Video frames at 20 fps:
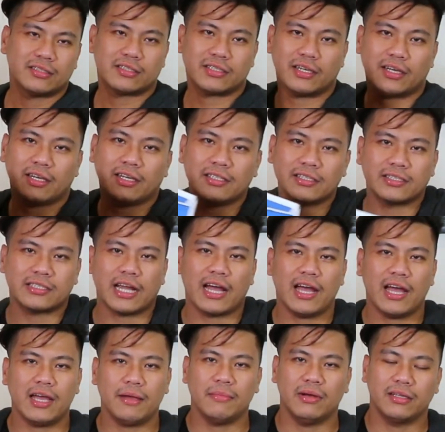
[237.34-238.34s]
since
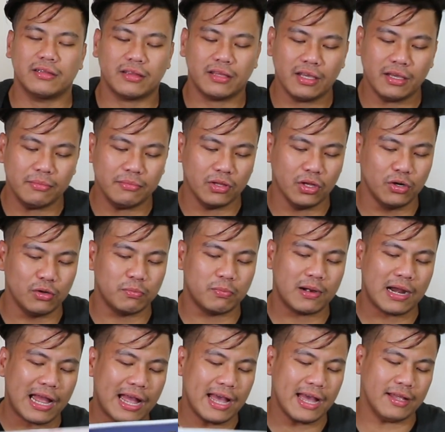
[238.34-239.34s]
I'm a team, no
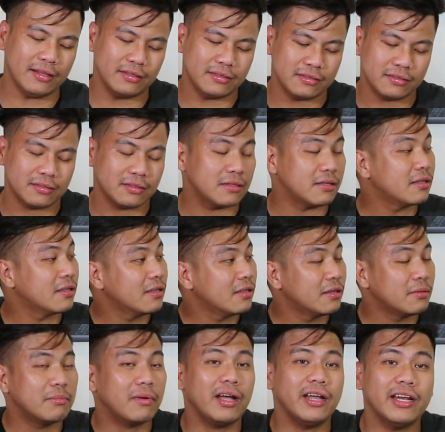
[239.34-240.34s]
brand,
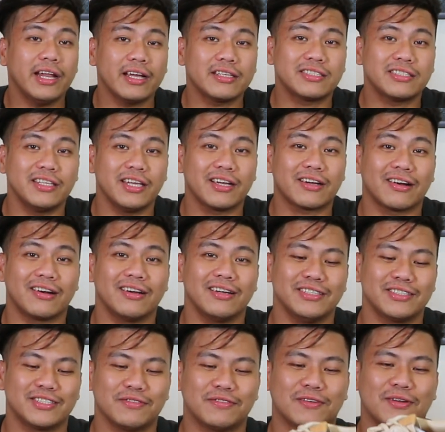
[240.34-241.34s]
next sneaker
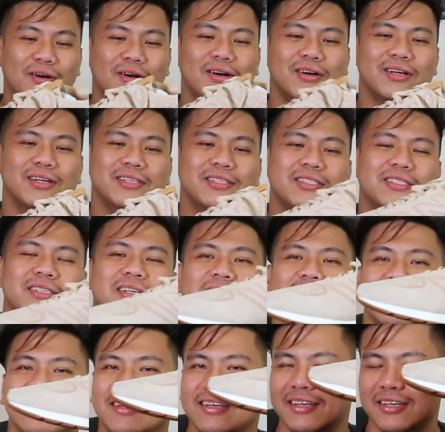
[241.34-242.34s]
is, of you, course,
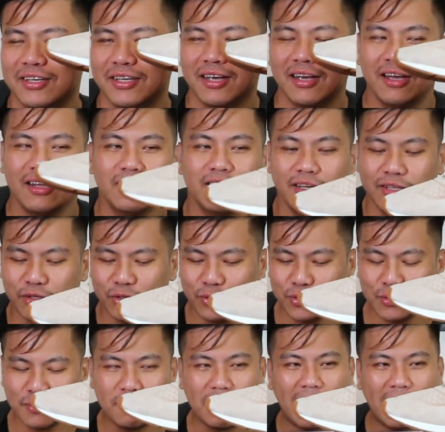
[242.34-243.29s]
man. The New